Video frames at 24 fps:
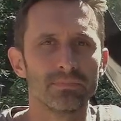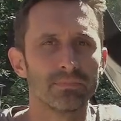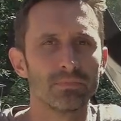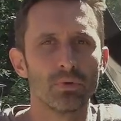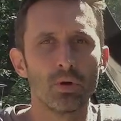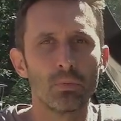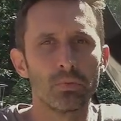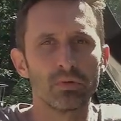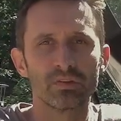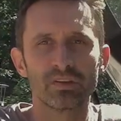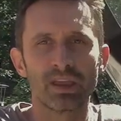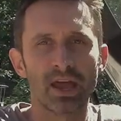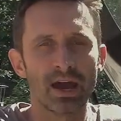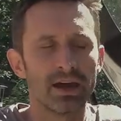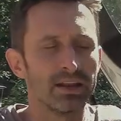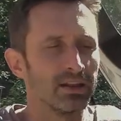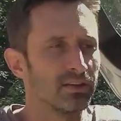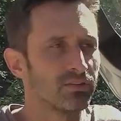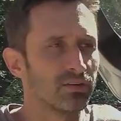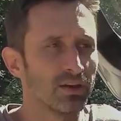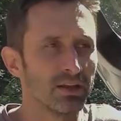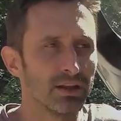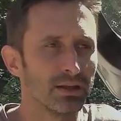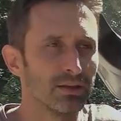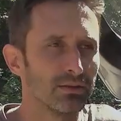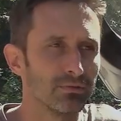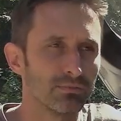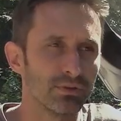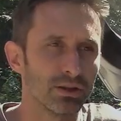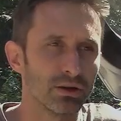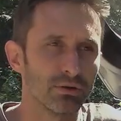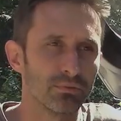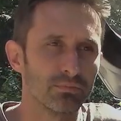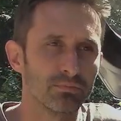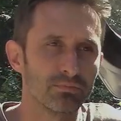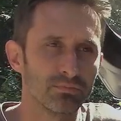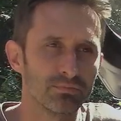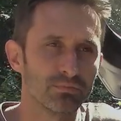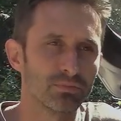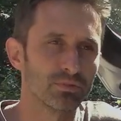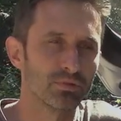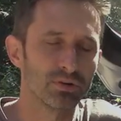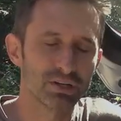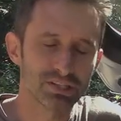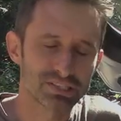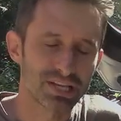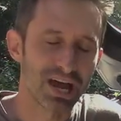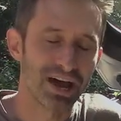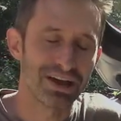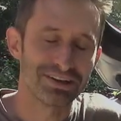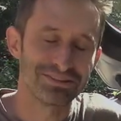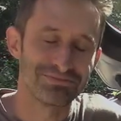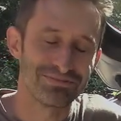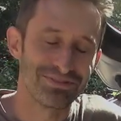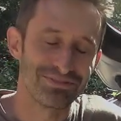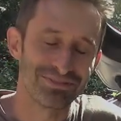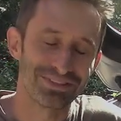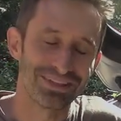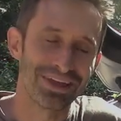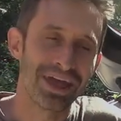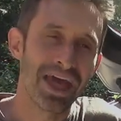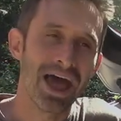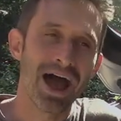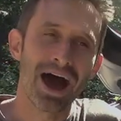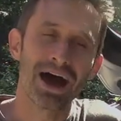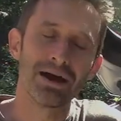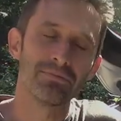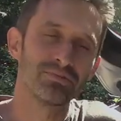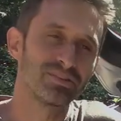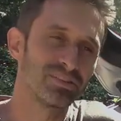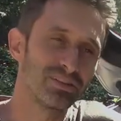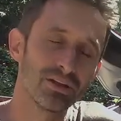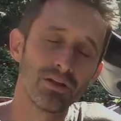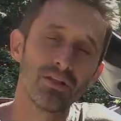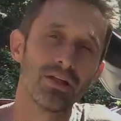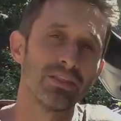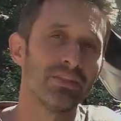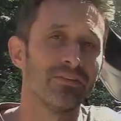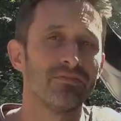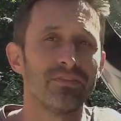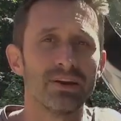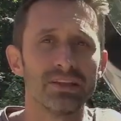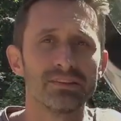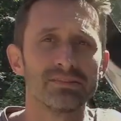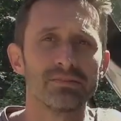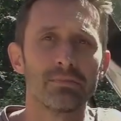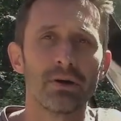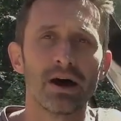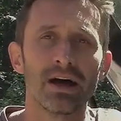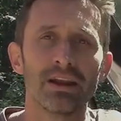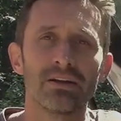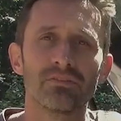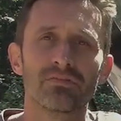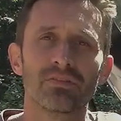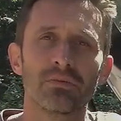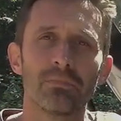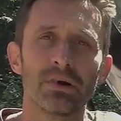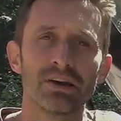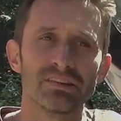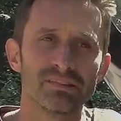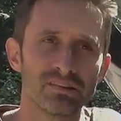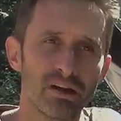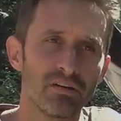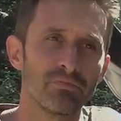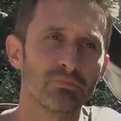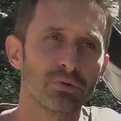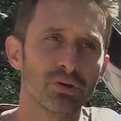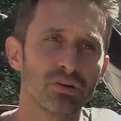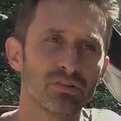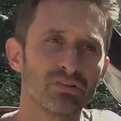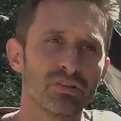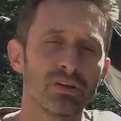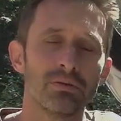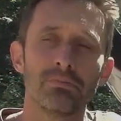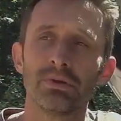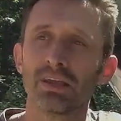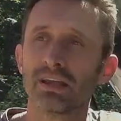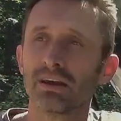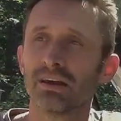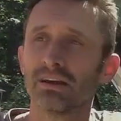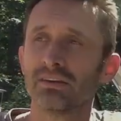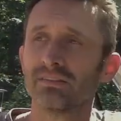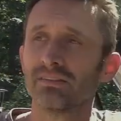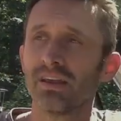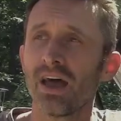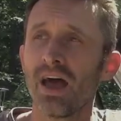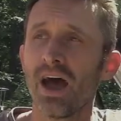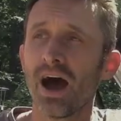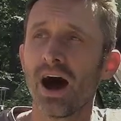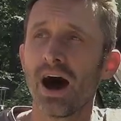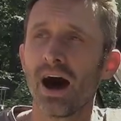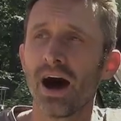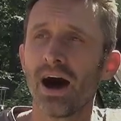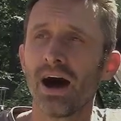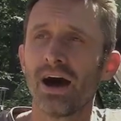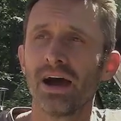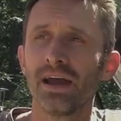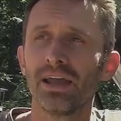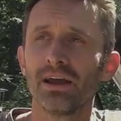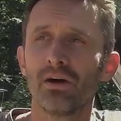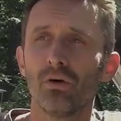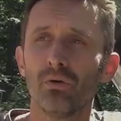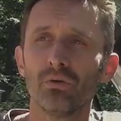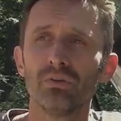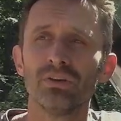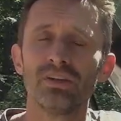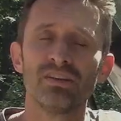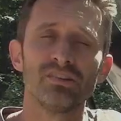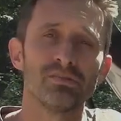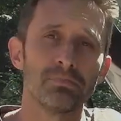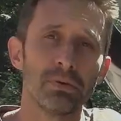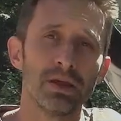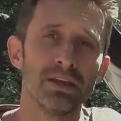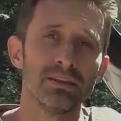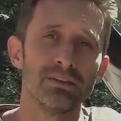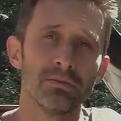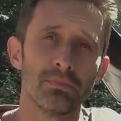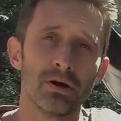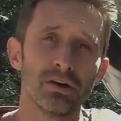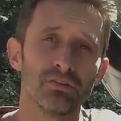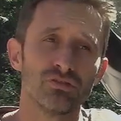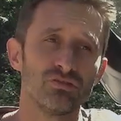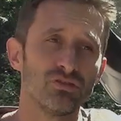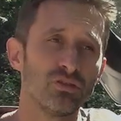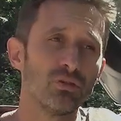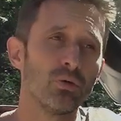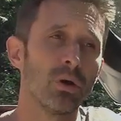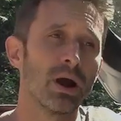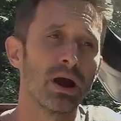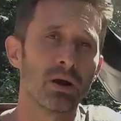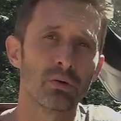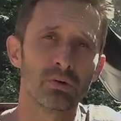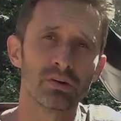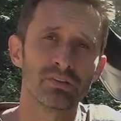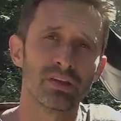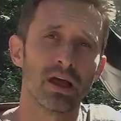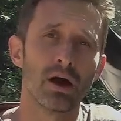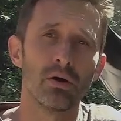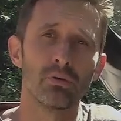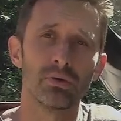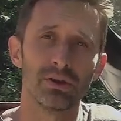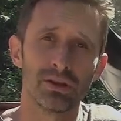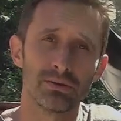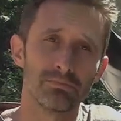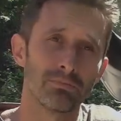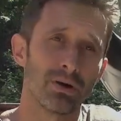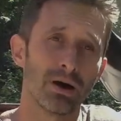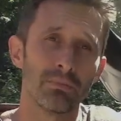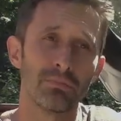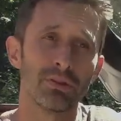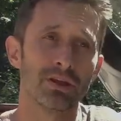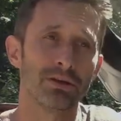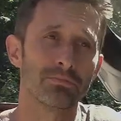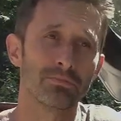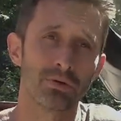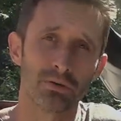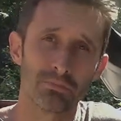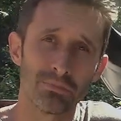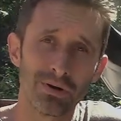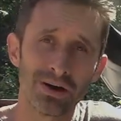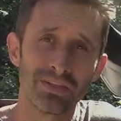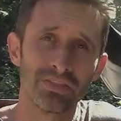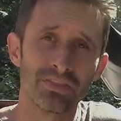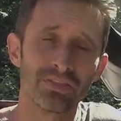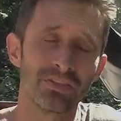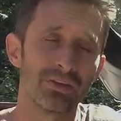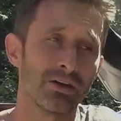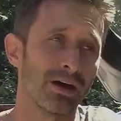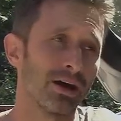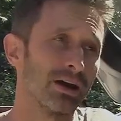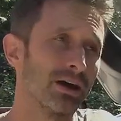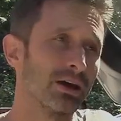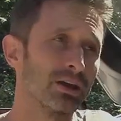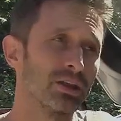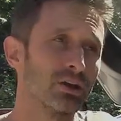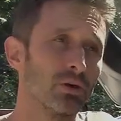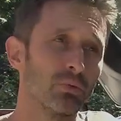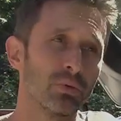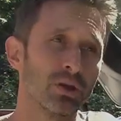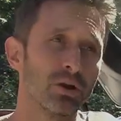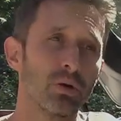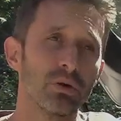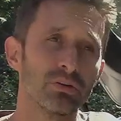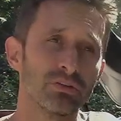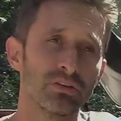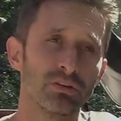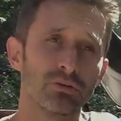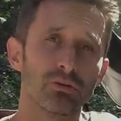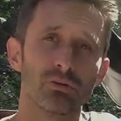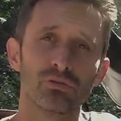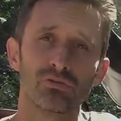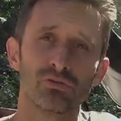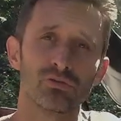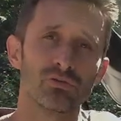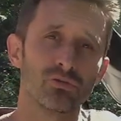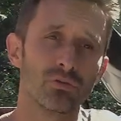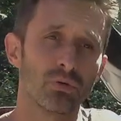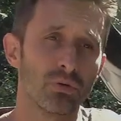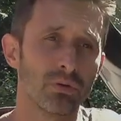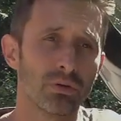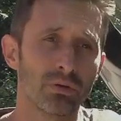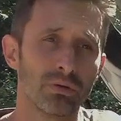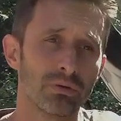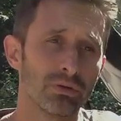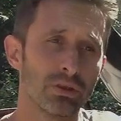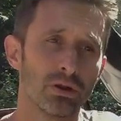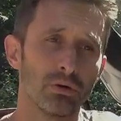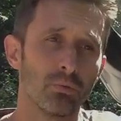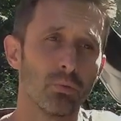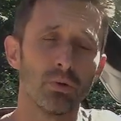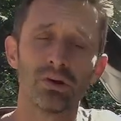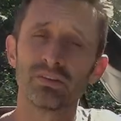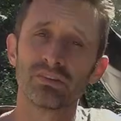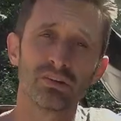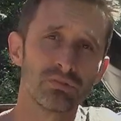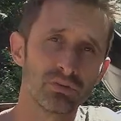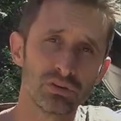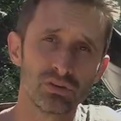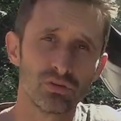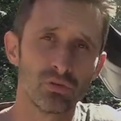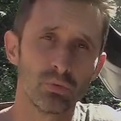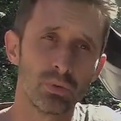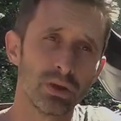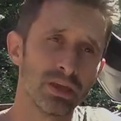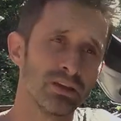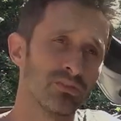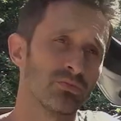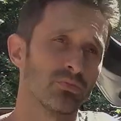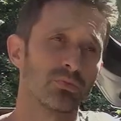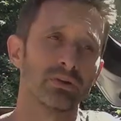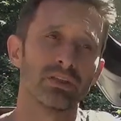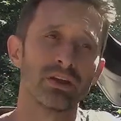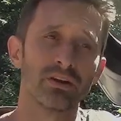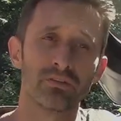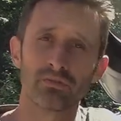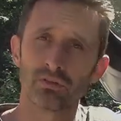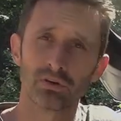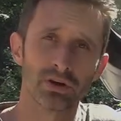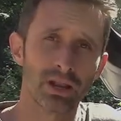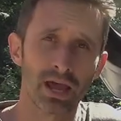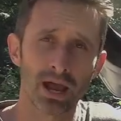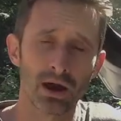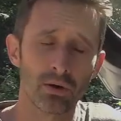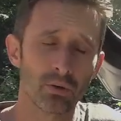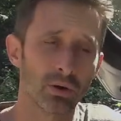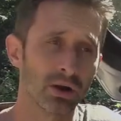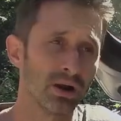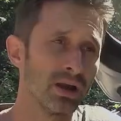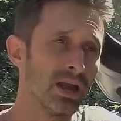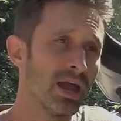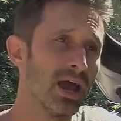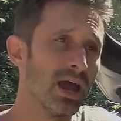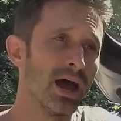Hoople's cat is gonna, you know, criticize me for that. I'm still on the fence about it for myself personally because I only spend about two hours out in public per month. Uh, you know, we go out to the grocery store, you know, once every two weeks, we're there for an hour.